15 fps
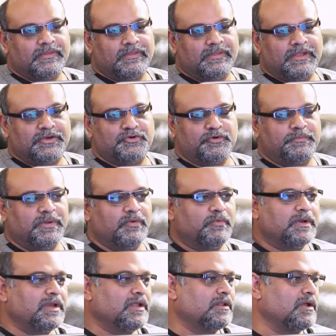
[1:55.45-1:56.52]
They should be
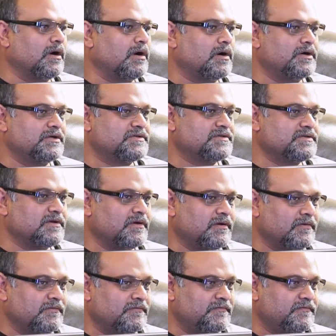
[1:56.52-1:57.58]
winning the hearts
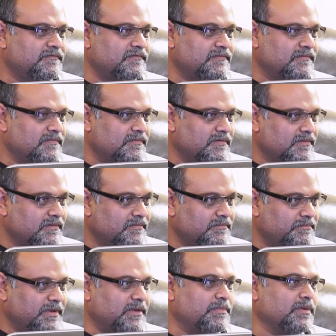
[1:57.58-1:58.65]
of
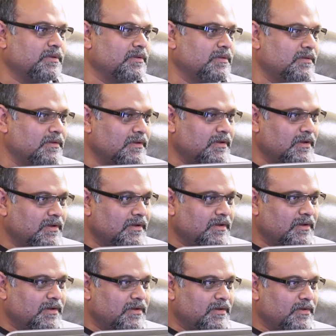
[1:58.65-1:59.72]
people
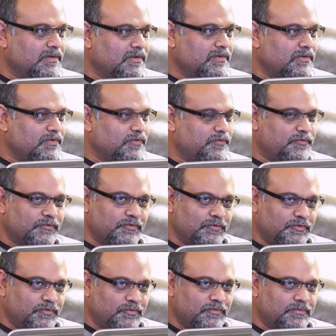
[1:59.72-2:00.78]

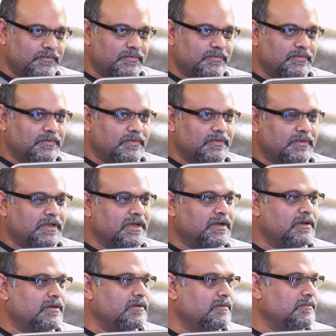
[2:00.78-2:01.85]
through
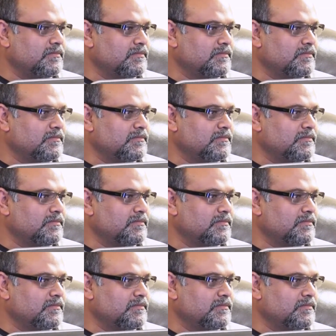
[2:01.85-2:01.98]
their